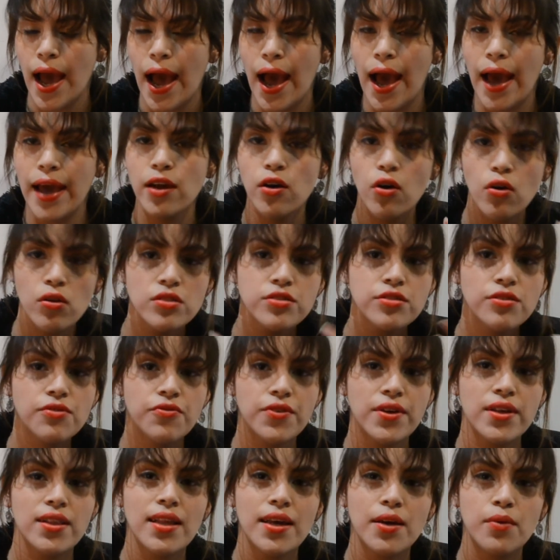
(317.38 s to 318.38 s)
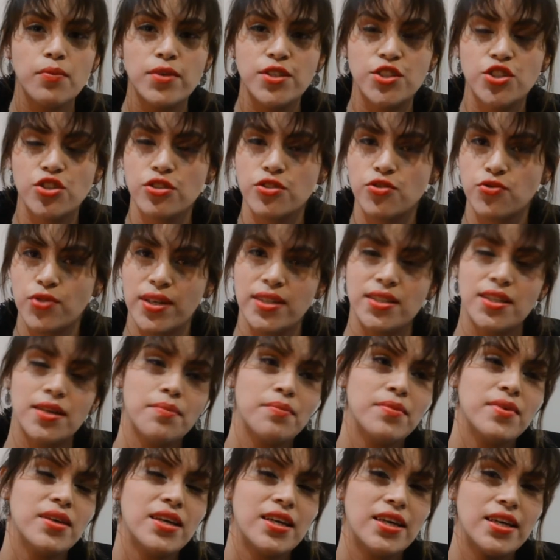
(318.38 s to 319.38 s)
I also feel like we should treat
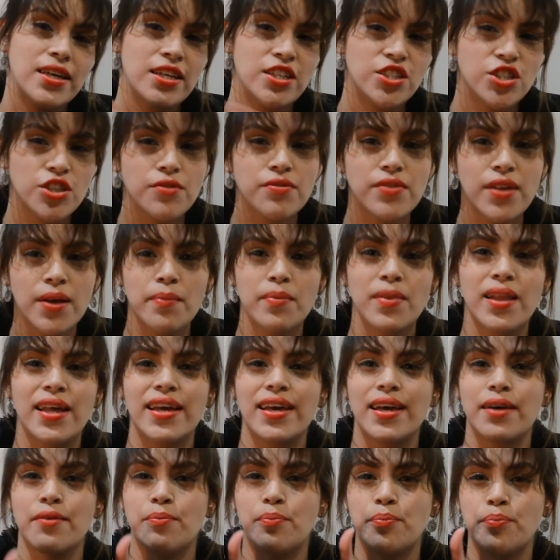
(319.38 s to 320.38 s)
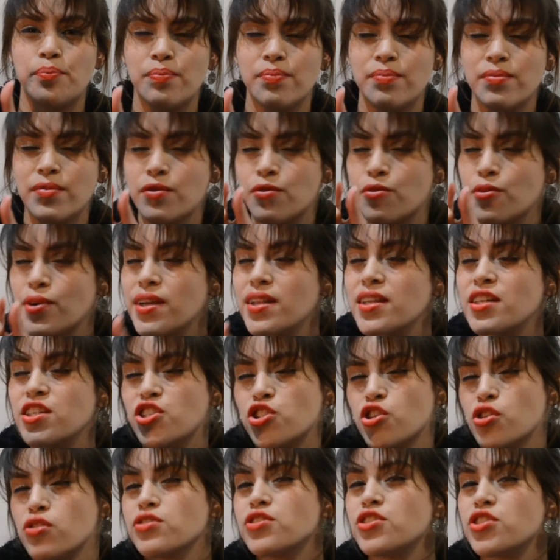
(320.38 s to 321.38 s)
each of them like a really
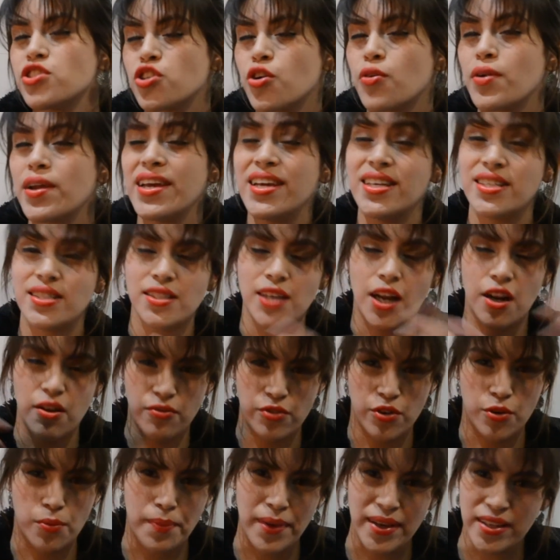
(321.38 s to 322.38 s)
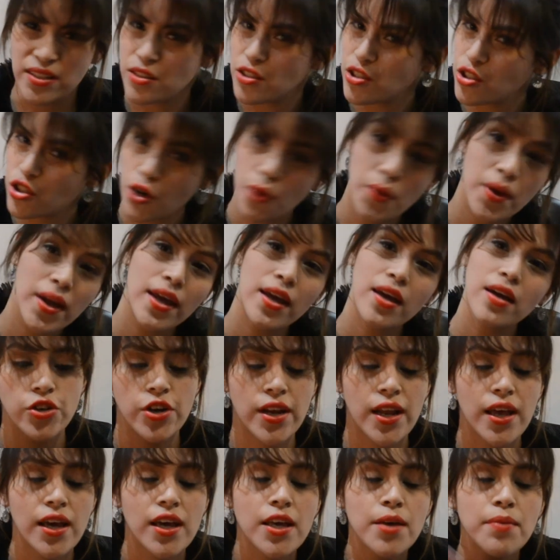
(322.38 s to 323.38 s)
short story inside of your main story. You
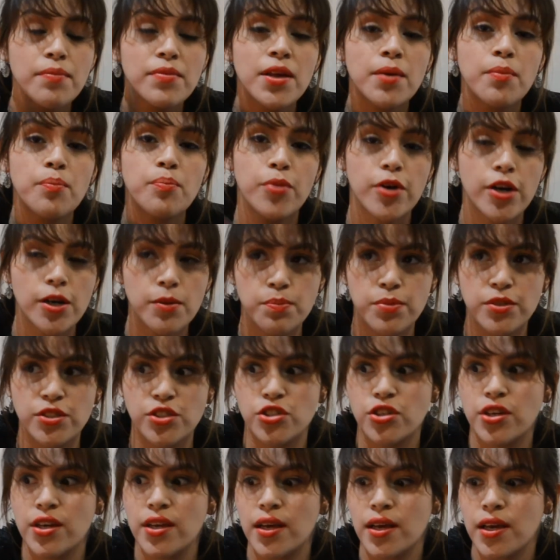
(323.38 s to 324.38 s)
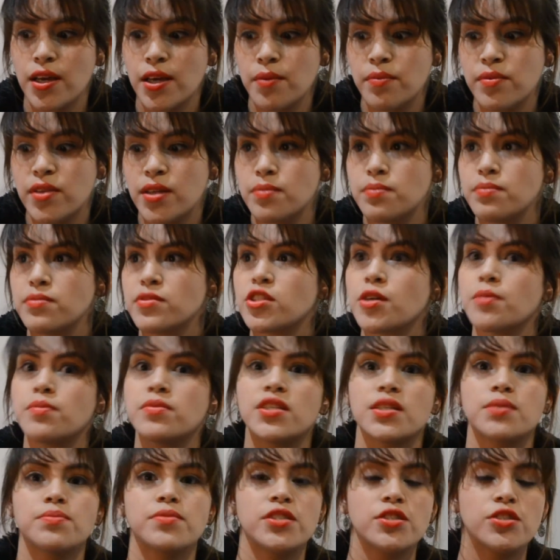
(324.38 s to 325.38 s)
gotta give them purpose, you gotta give them
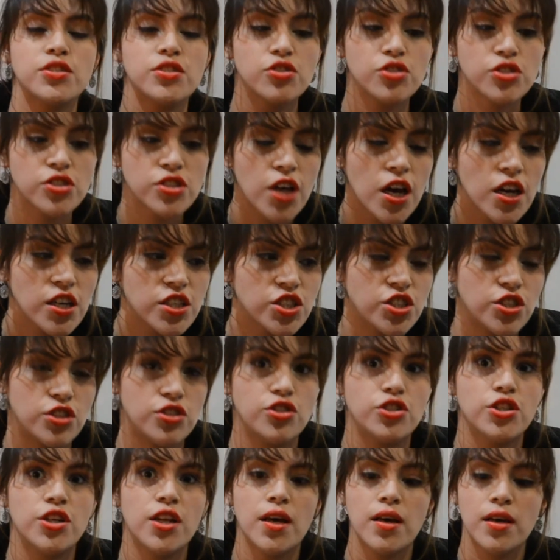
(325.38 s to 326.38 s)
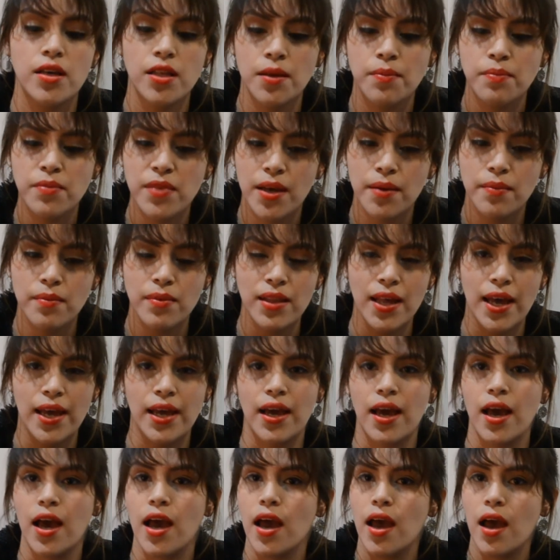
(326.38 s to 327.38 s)
sometimes an introduction, you gotta give them
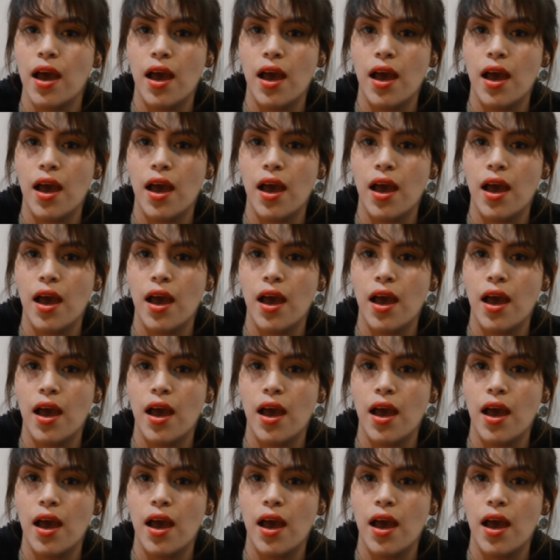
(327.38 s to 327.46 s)
like